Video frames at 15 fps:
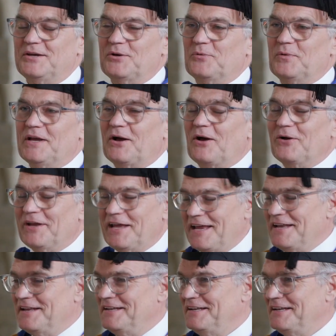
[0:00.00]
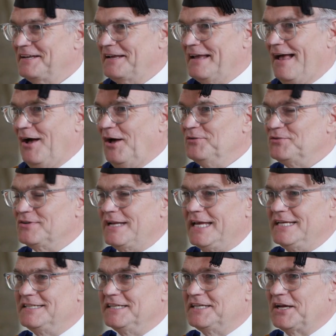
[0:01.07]
We are in
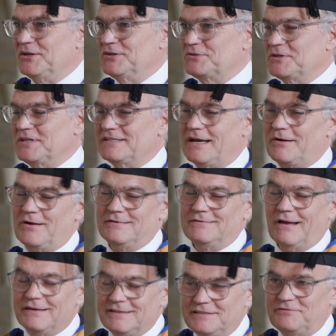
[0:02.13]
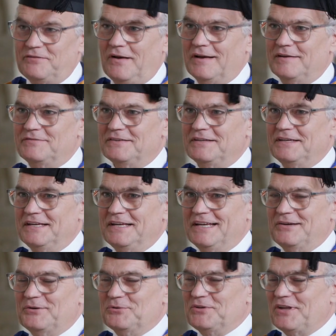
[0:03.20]
180 countries. There are 95
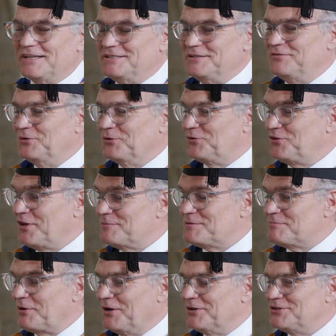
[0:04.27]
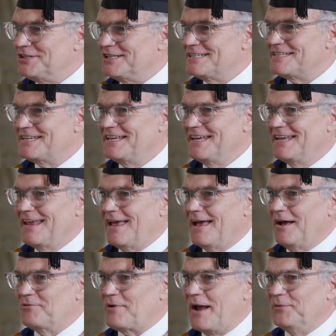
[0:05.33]
or 94 CIPS branches
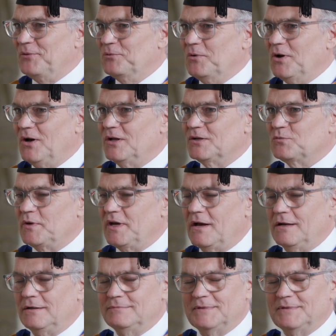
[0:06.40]
around the world. We are